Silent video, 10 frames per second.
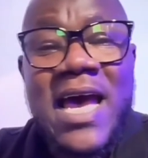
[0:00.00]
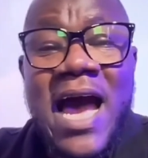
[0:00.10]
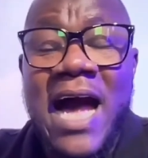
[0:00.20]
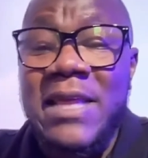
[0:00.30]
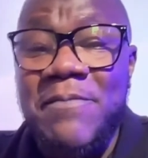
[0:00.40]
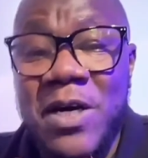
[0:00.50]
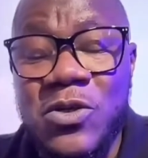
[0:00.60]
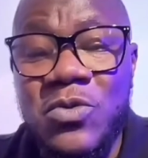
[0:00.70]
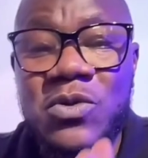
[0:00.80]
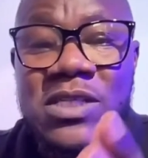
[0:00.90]
and the
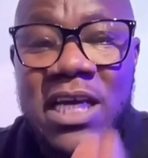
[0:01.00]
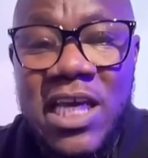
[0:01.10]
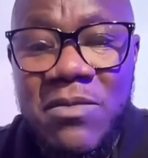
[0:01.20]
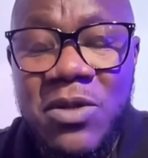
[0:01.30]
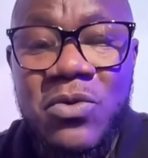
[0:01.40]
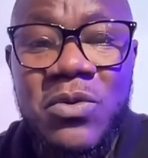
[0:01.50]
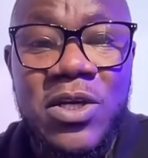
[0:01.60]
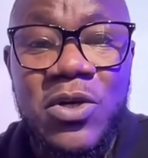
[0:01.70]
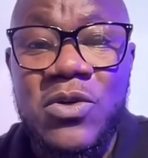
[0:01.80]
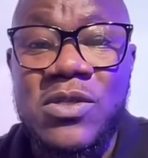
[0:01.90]
person who was taking me through the
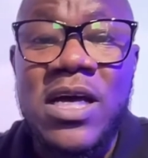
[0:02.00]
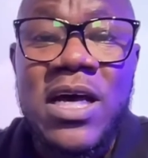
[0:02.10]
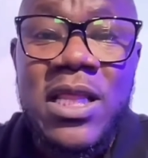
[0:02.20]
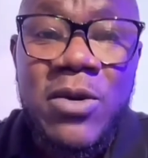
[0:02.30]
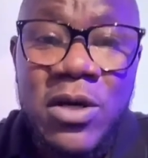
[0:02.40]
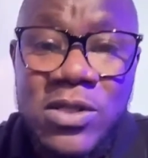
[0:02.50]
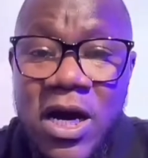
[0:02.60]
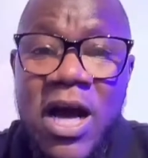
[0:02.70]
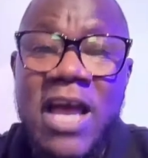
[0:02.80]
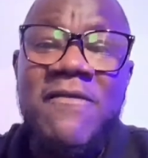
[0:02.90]
doors, there
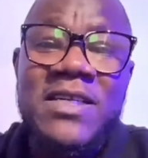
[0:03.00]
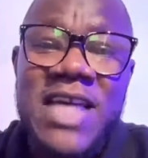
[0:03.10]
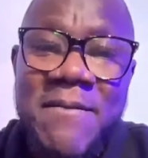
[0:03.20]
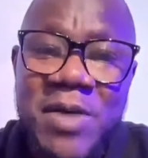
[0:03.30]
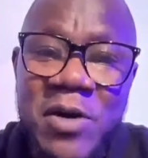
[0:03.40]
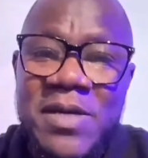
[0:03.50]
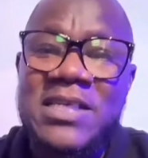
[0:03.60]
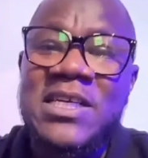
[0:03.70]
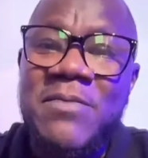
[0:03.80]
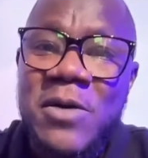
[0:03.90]
was every time
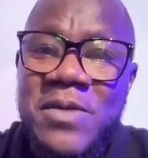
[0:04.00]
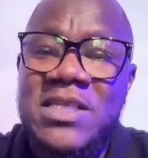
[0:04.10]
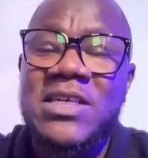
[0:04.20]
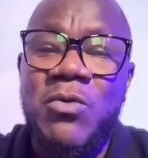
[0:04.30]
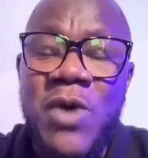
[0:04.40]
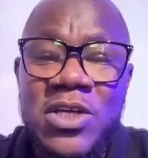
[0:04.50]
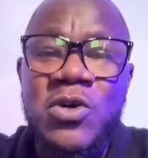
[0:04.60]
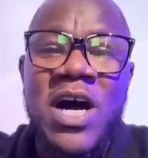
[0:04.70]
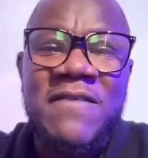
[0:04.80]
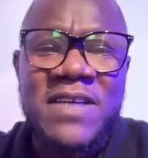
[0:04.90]
biometric, one
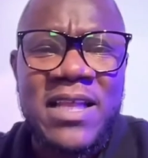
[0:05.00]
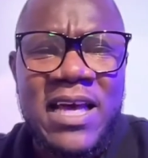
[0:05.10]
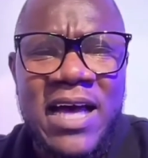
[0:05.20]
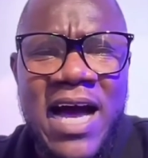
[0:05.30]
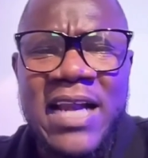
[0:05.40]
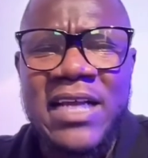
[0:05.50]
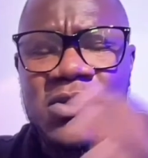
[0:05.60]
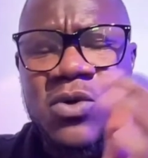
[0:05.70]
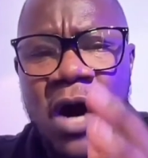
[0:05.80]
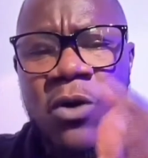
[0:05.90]
door after the other. And I
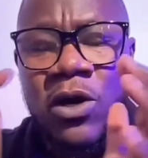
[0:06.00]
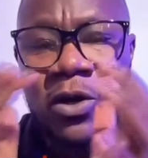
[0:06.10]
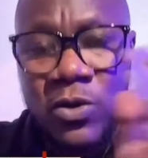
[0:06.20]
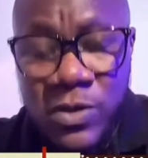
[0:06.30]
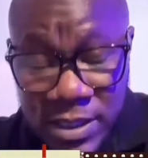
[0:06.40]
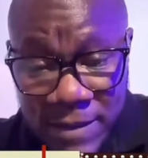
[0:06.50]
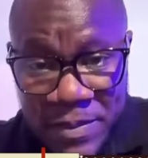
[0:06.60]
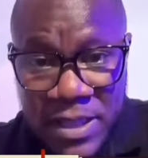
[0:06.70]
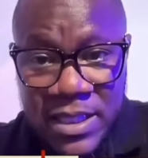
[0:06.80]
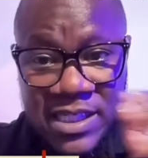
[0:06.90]
saw how closed
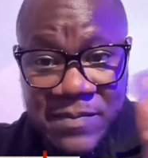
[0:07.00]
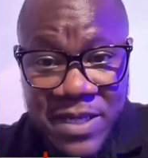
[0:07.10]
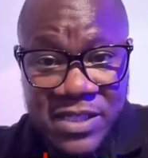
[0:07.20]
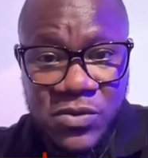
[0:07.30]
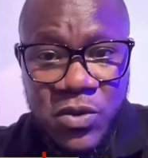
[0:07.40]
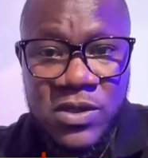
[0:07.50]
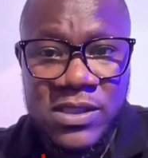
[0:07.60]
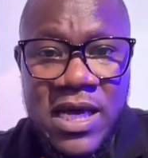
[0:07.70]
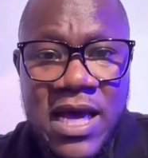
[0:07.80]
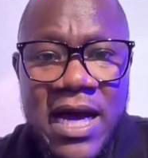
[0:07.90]
the space
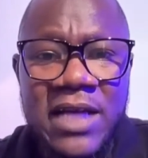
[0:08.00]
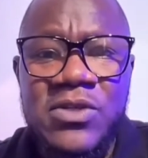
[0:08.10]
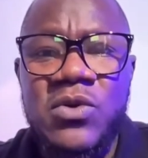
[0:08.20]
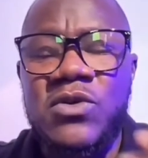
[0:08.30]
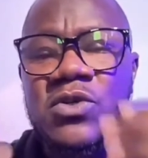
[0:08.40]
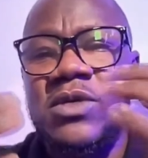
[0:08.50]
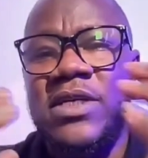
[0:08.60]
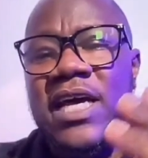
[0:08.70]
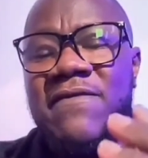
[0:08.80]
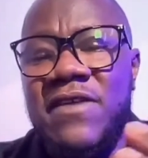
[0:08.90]
was. And so
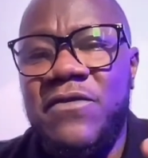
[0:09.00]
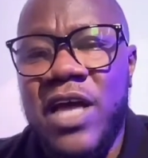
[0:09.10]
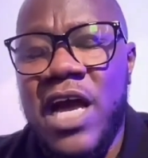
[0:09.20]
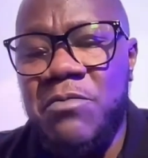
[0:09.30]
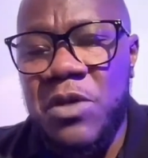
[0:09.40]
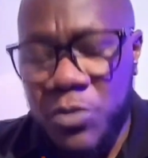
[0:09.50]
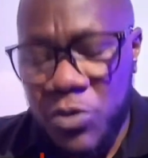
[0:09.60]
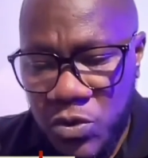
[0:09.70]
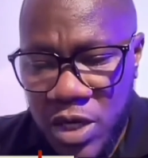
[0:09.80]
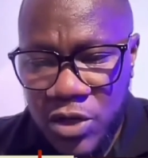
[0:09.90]
today, even for young people
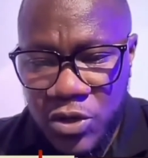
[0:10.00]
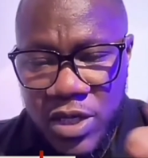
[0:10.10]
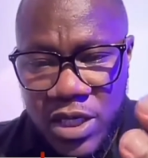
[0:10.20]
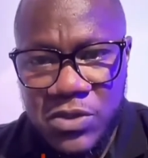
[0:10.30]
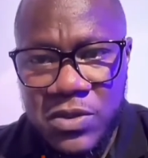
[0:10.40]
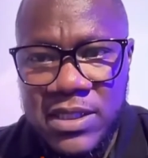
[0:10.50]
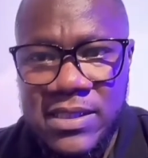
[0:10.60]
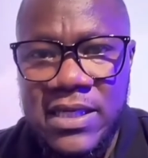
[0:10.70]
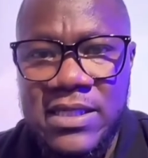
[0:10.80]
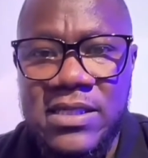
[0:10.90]
who are growing into this
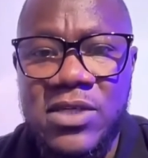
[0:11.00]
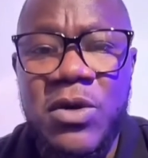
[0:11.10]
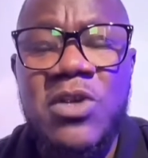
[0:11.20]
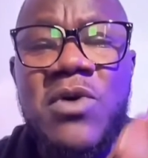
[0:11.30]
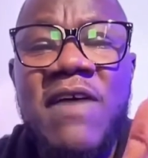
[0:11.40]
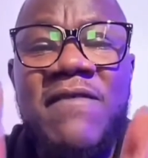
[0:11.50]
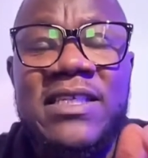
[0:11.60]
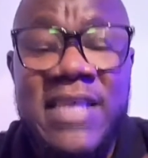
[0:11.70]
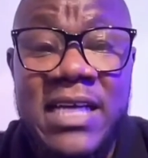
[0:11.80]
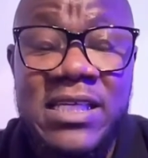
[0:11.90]
industry, when you have a
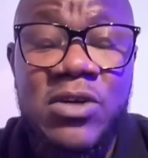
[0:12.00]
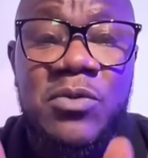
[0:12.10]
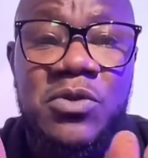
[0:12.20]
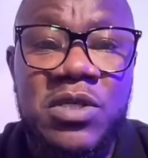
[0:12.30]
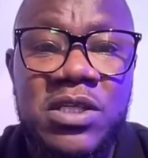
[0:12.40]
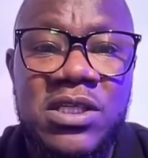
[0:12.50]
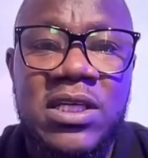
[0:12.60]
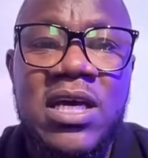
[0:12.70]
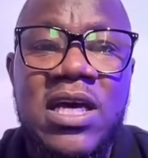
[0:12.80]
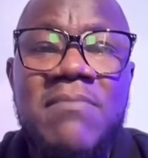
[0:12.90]
chance and
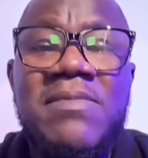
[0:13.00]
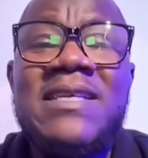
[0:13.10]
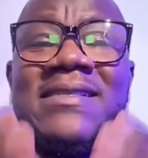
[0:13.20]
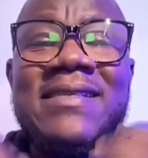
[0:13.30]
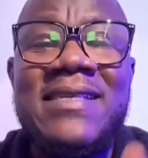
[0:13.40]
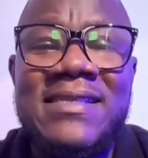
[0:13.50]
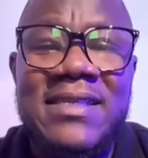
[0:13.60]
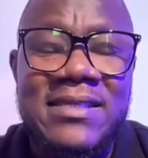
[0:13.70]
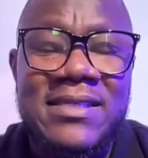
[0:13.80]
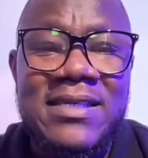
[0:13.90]
opportunity, please seize
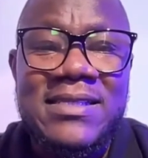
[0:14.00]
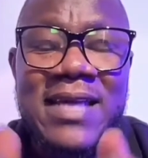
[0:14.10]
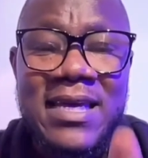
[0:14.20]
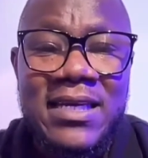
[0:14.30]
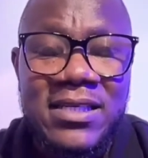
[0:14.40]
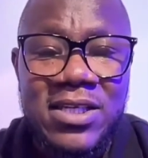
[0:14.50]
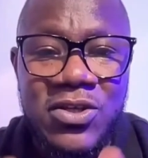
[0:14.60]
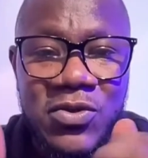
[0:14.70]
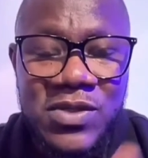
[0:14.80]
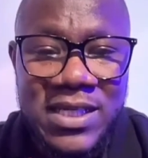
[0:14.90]
it, take it,
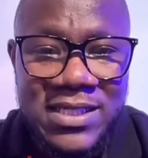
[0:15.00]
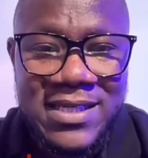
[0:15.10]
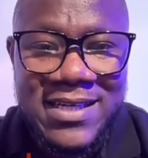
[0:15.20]
use it,